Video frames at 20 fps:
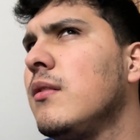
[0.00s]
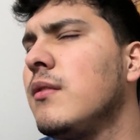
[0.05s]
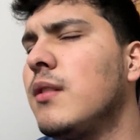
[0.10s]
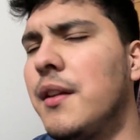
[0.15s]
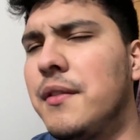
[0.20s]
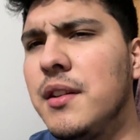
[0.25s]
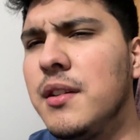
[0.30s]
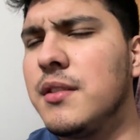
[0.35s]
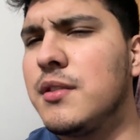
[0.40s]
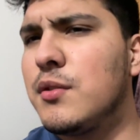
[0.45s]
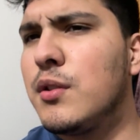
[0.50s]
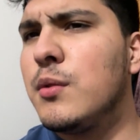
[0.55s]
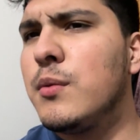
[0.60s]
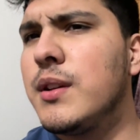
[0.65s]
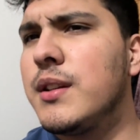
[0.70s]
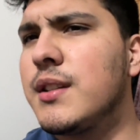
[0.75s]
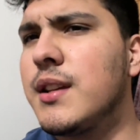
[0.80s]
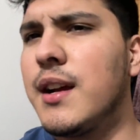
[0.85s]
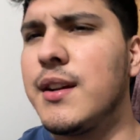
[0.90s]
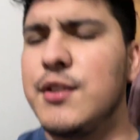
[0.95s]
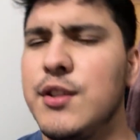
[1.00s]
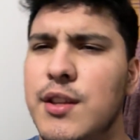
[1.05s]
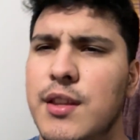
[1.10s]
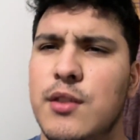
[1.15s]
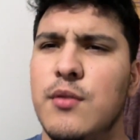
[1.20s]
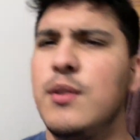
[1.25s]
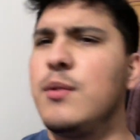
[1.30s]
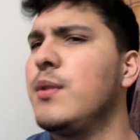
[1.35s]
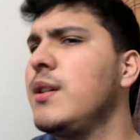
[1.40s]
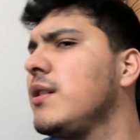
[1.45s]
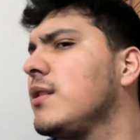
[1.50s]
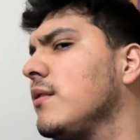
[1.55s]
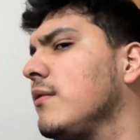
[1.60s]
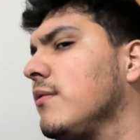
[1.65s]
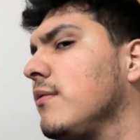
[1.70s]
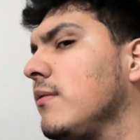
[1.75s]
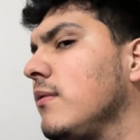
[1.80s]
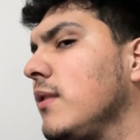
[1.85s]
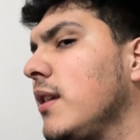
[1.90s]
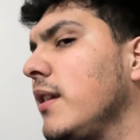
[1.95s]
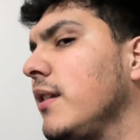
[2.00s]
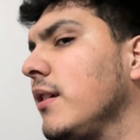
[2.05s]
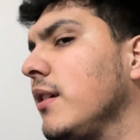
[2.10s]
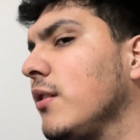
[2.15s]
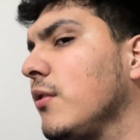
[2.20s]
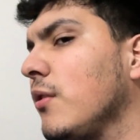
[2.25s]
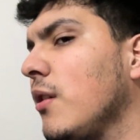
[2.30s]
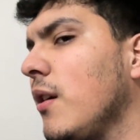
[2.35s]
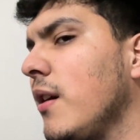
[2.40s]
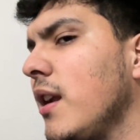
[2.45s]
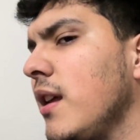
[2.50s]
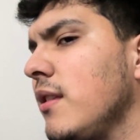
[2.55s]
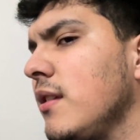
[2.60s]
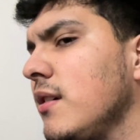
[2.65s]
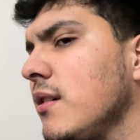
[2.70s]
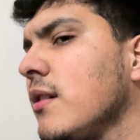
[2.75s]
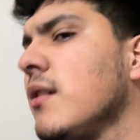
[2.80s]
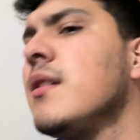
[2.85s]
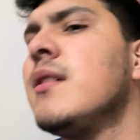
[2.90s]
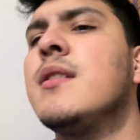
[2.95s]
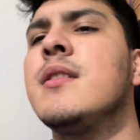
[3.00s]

I think it's three weeks, actually. Three weeks of letting it grow out, I think.